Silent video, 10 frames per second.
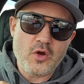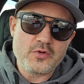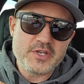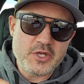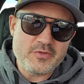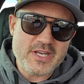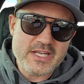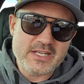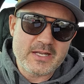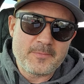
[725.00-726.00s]
own
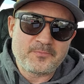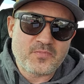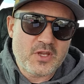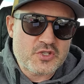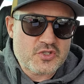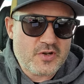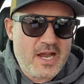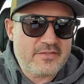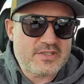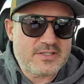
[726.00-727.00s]
unique
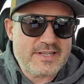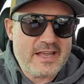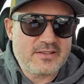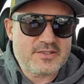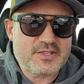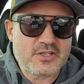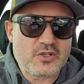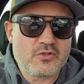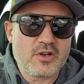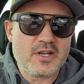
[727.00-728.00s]
strengths and talents
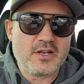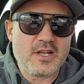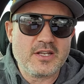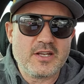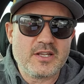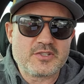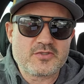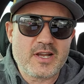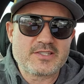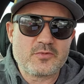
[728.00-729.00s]
and, and, and
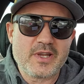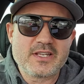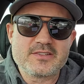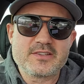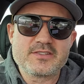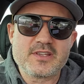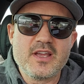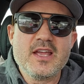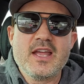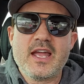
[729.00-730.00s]
strengths and weaknesses.
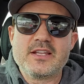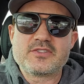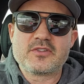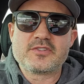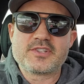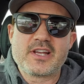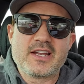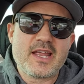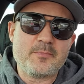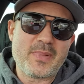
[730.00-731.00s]
And so there's a
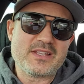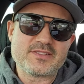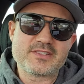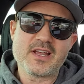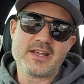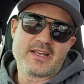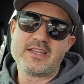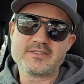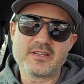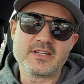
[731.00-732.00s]
guy named Ben Stein.
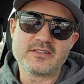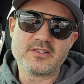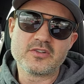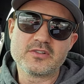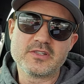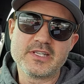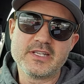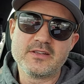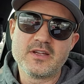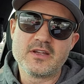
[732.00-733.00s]
He's like
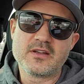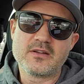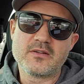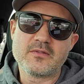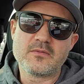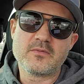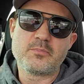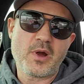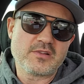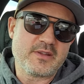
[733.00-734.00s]
literally
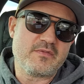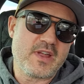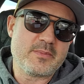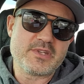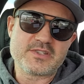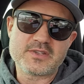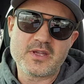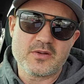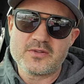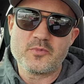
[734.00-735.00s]
partly famous
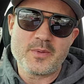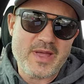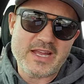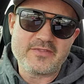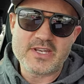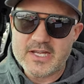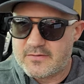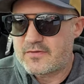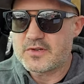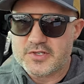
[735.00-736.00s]
uh, way back in the
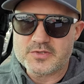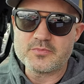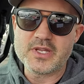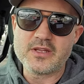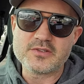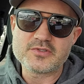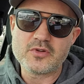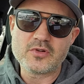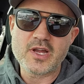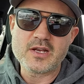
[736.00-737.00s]
day for just being
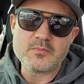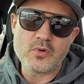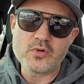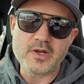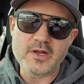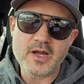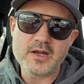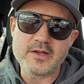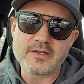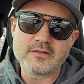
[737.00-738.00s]
so kind of boring.
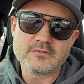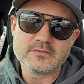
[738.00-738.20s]
Hi,